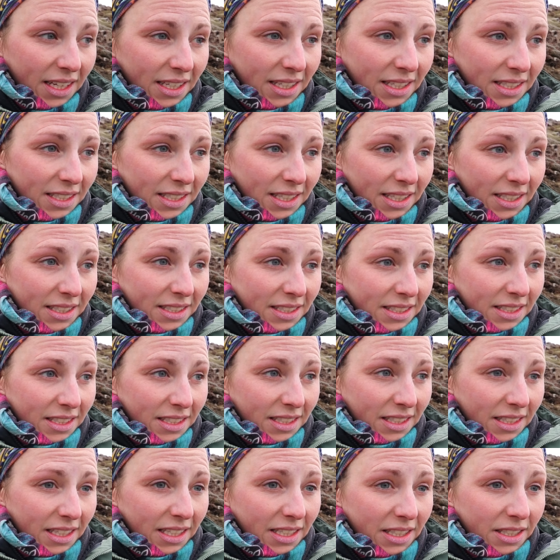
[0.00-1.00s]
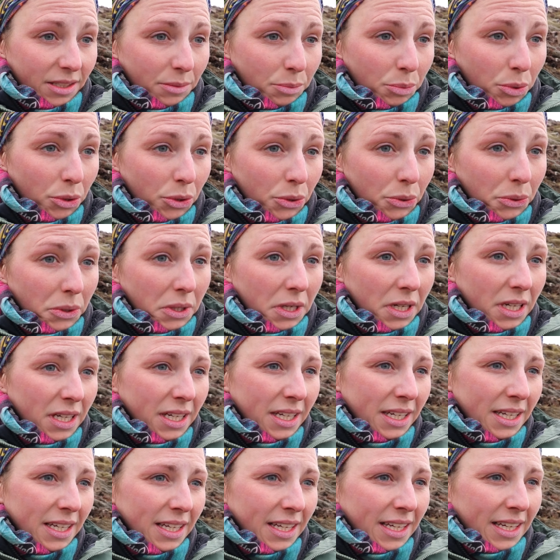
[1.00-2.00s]
He says he needs to puke.
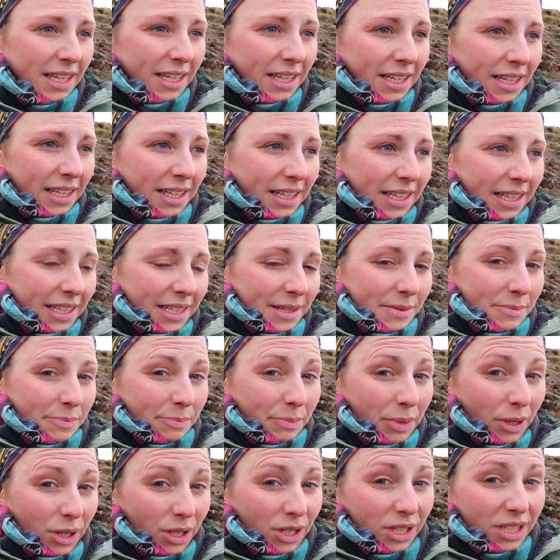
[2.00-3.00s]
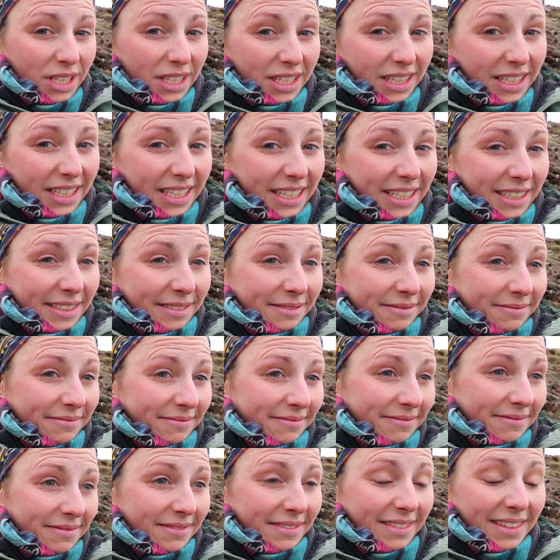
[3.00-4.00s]
Personally,
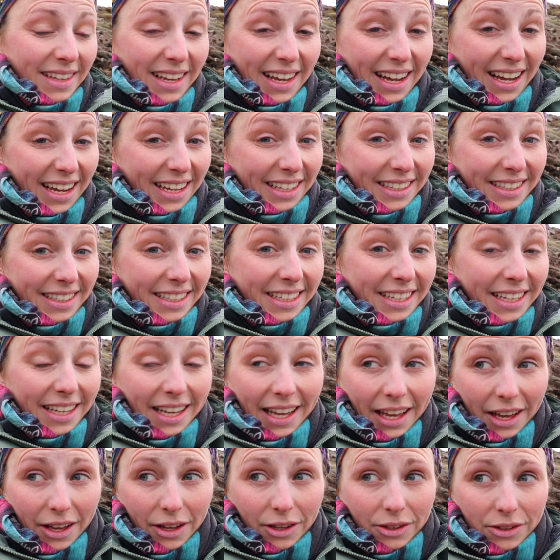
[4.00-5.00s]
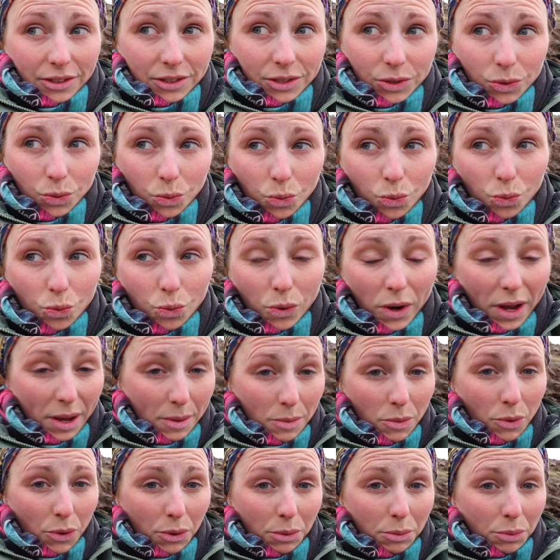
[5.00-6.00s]
I think health is way
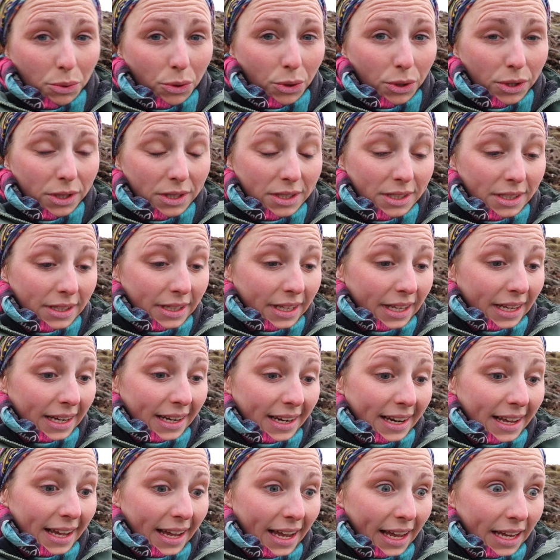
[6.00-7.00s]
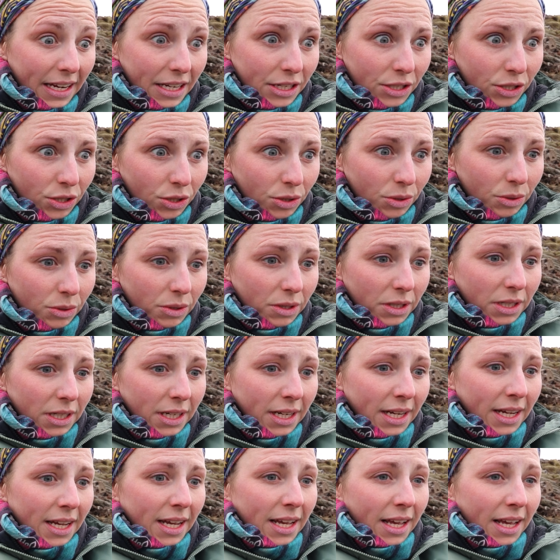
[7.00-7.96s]
more important than any tour,